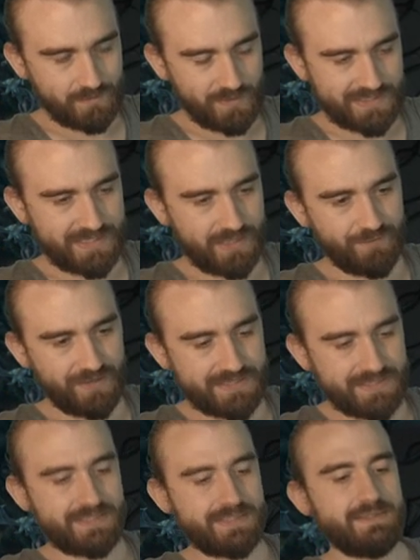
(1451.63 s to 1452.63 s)
We'll see how fast
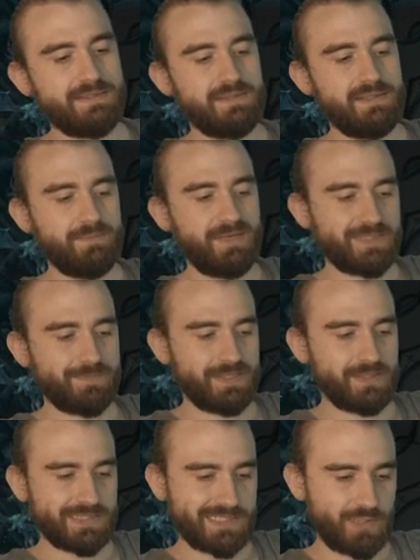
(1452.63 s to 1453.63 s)
he is. Might be
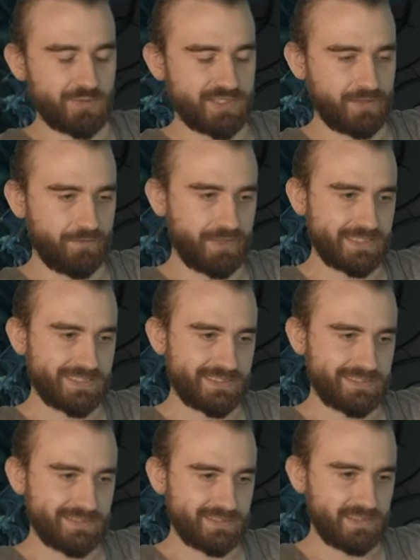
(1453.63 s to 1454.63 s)
on the slower side of things.
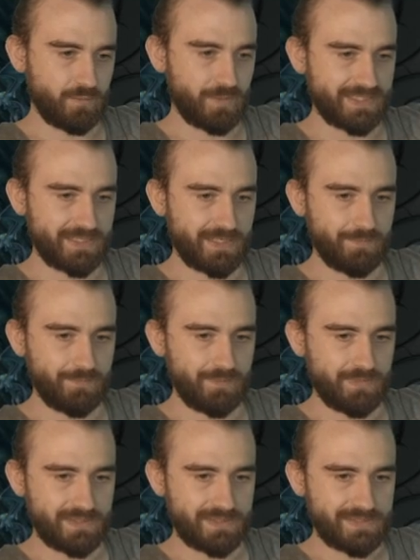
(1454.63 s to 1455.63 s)
We might get him.
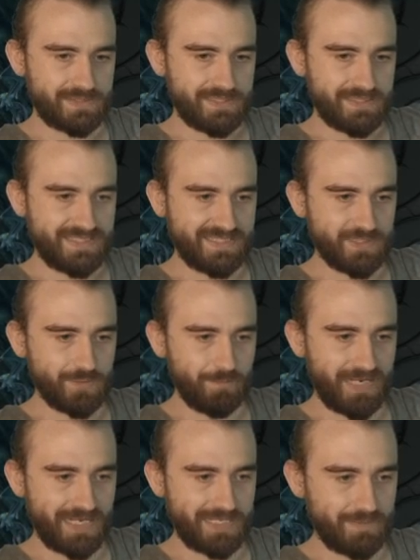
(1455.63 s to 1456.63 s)
Gideon
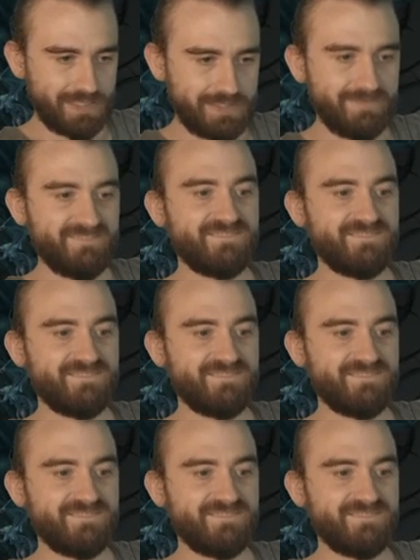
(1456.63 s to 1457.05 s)
Blackblade.